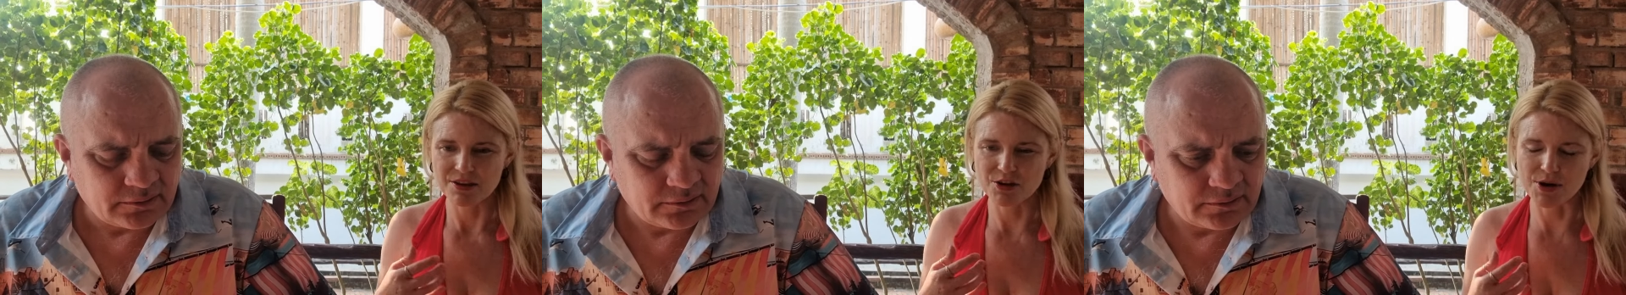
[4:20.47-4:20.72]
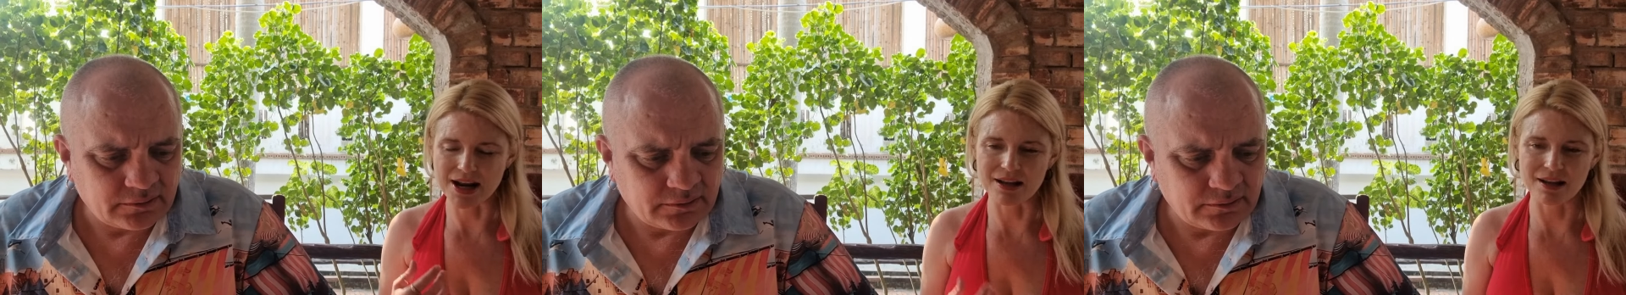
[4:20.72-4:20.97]

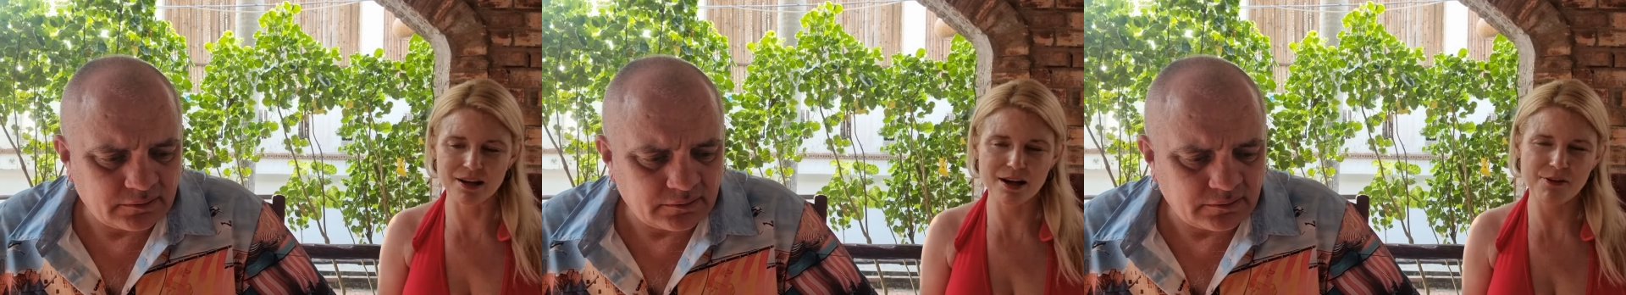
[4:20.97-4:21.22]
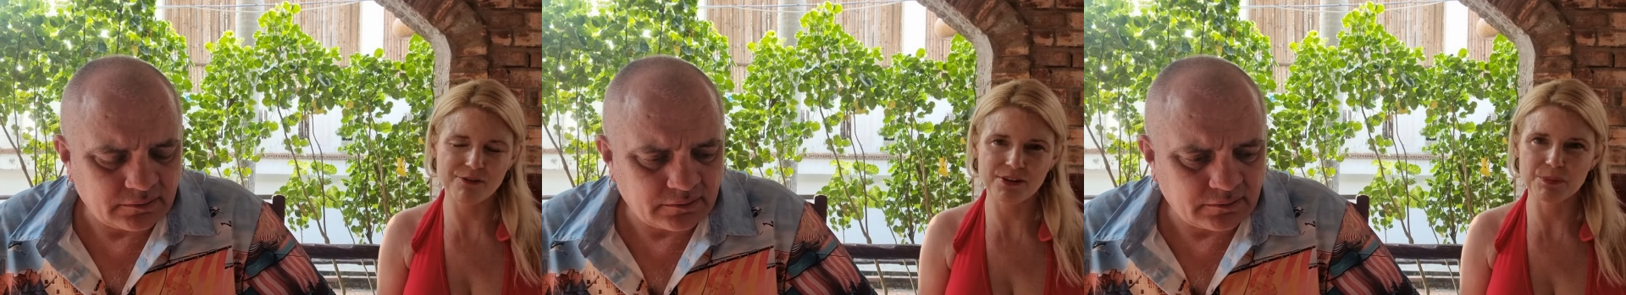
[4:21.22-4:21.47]
Speaker 1: You get a
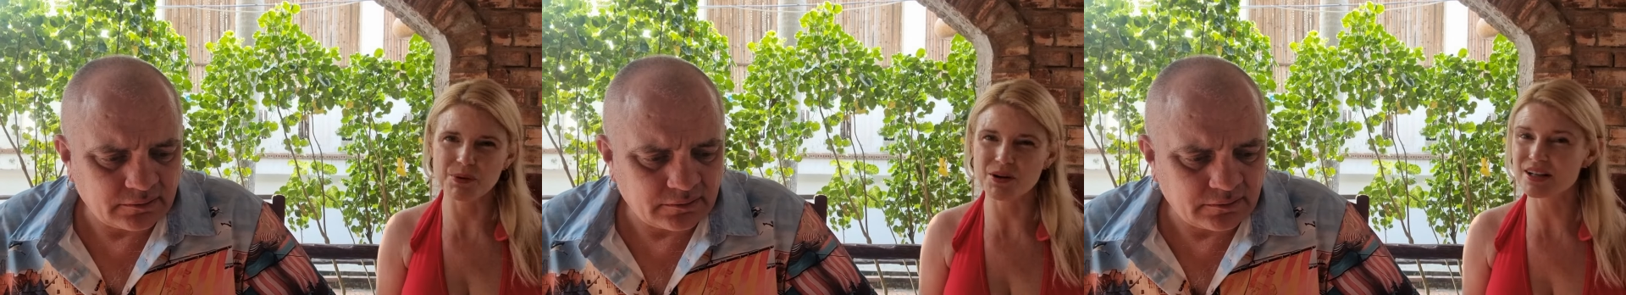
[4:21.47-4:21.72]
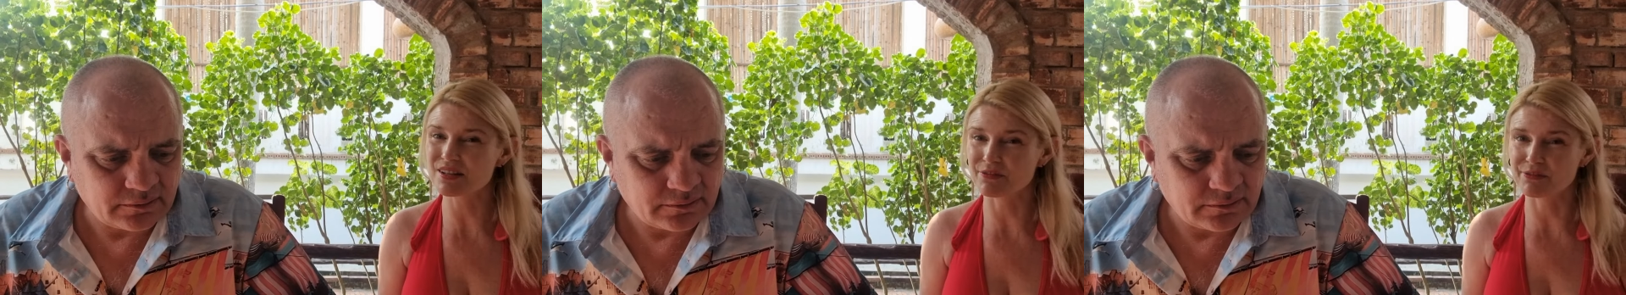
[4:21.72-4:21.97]
lovely
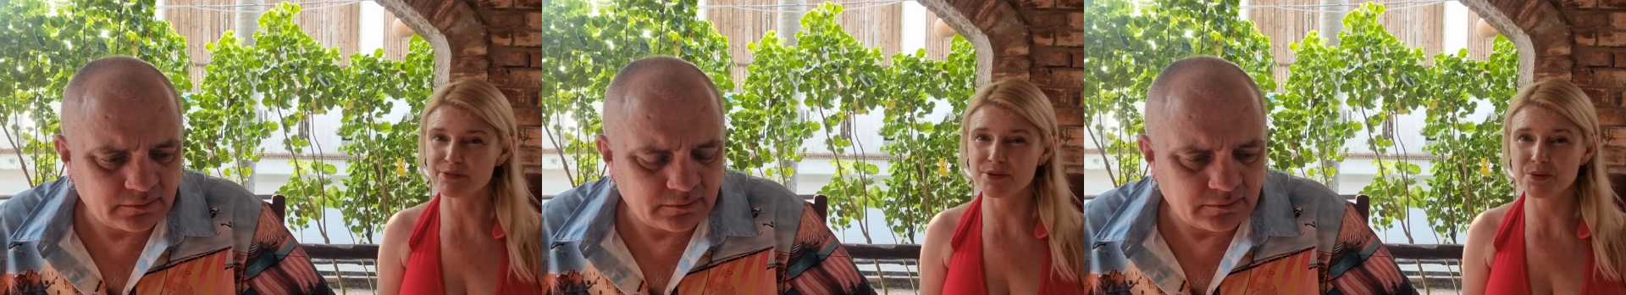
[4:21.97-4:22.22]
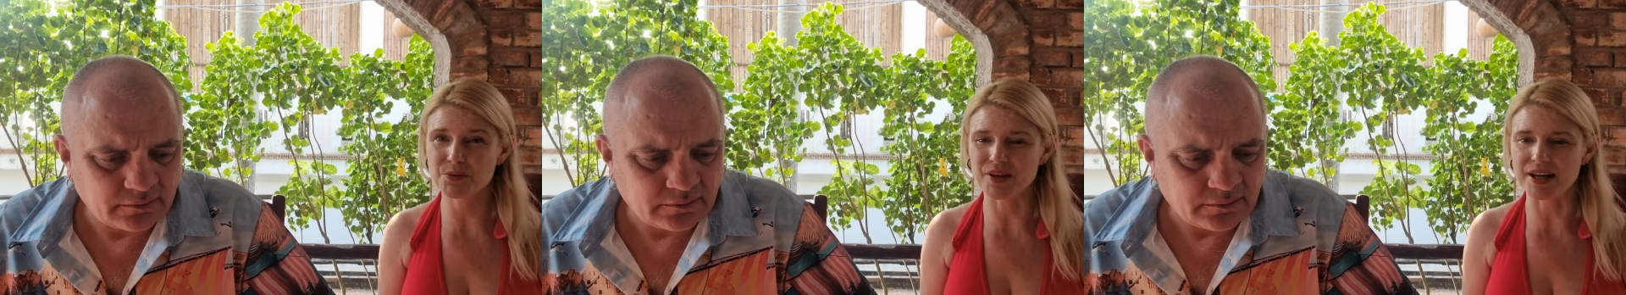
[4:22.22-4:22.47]
bite of
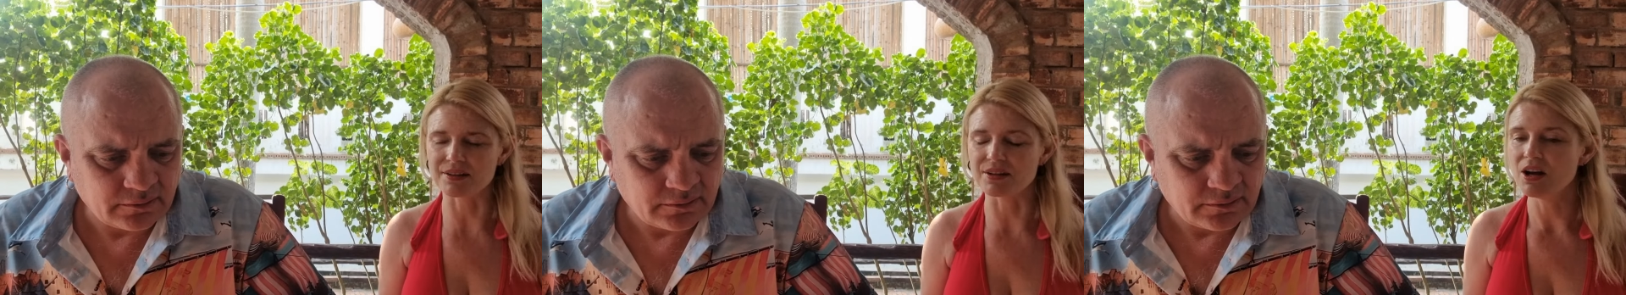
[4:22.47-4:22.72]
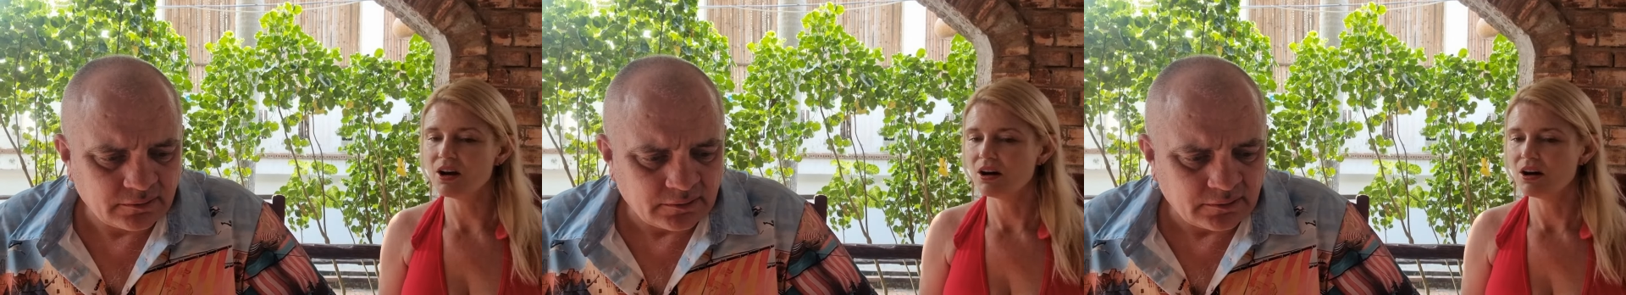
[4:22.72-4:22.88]
fruit then.